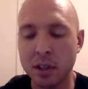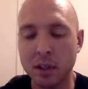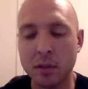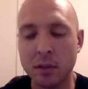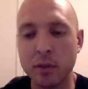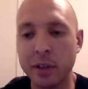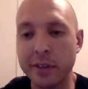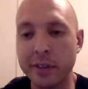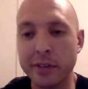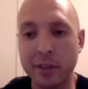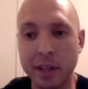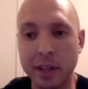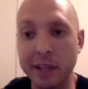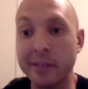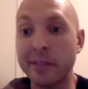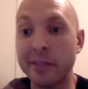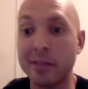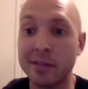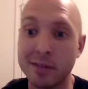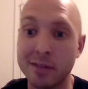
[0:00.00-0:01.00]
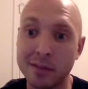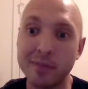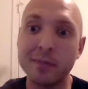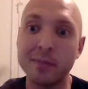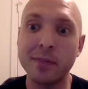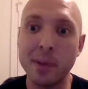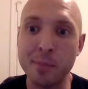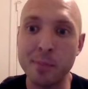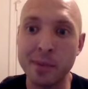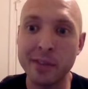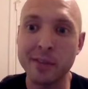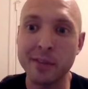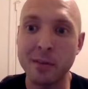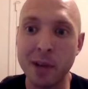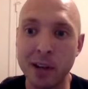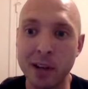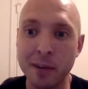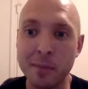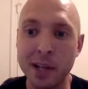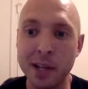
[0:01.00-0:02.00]
Let's flip this
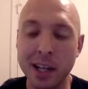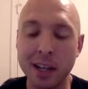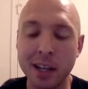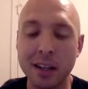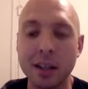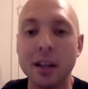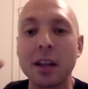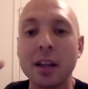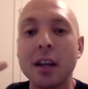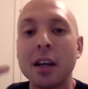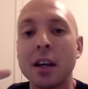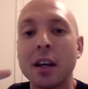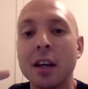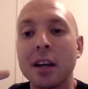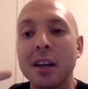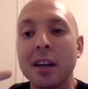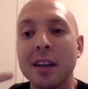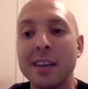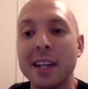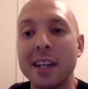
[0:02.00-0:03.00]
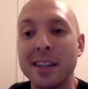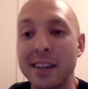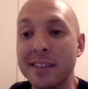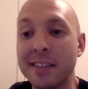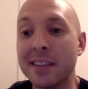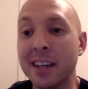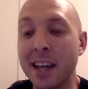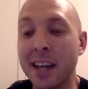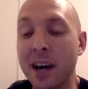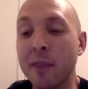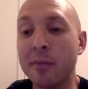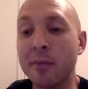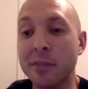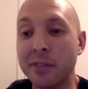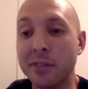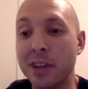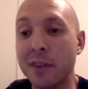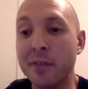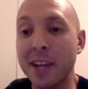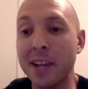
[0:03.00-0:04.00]
around a minute. That doesn't account for
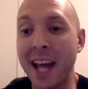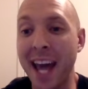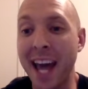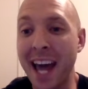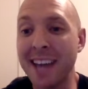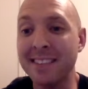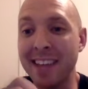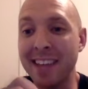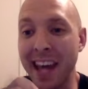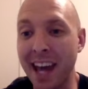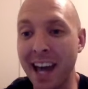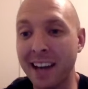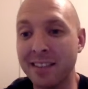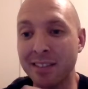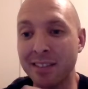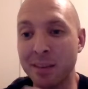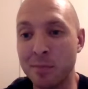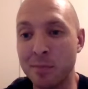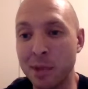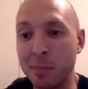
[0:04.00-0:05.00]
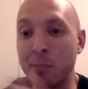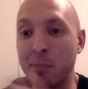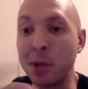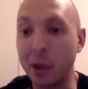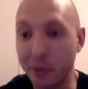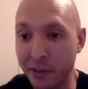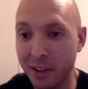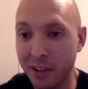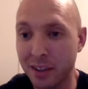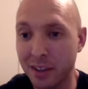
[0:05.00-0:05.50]
stuff that has to actually be built.